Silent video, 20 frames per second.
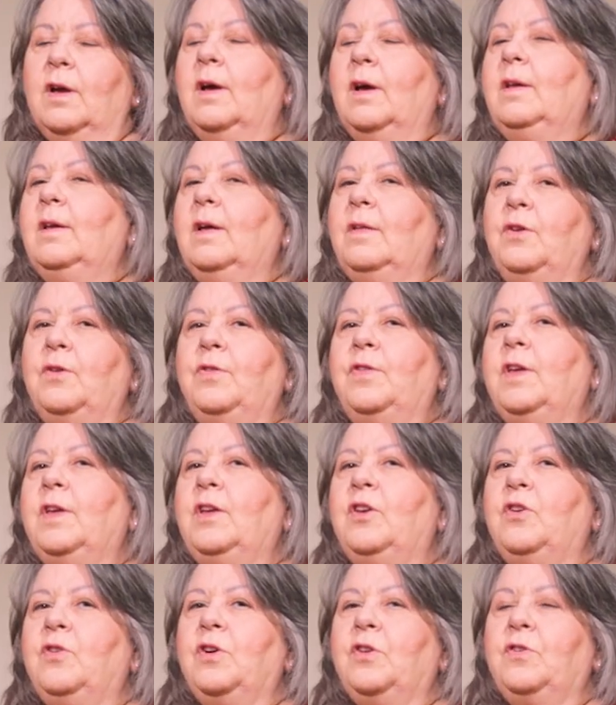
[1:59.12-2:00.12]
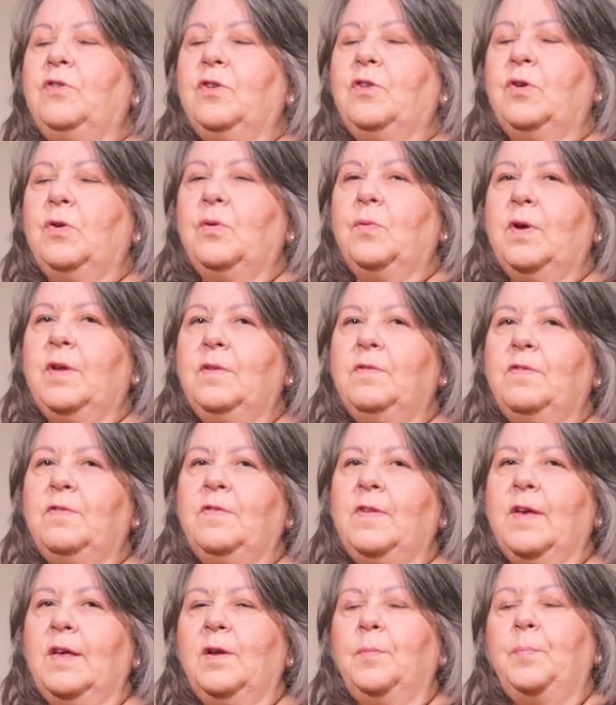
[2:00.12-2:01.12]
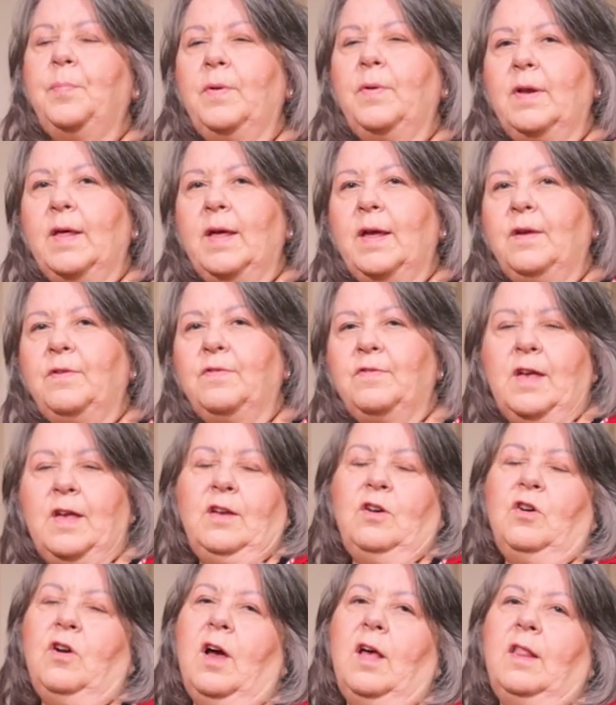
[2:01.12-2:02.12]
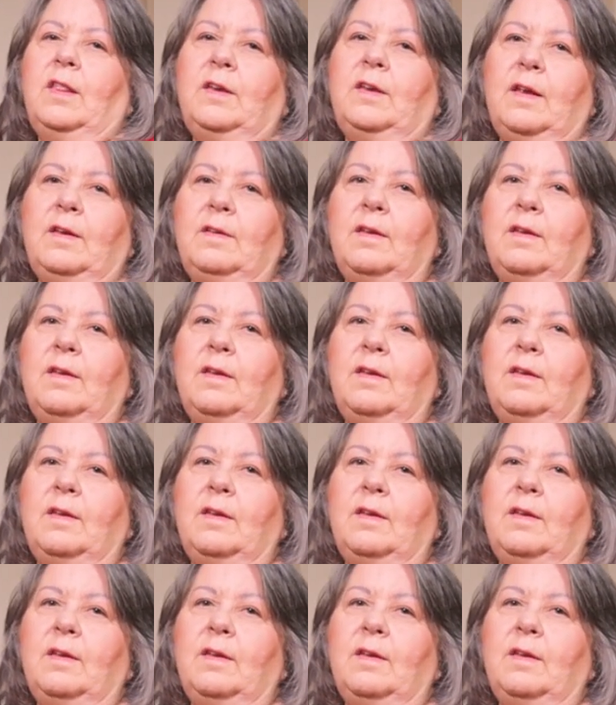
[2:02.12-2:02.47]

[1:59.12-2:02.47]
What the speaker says: Another thing you could do is set a place at your holiday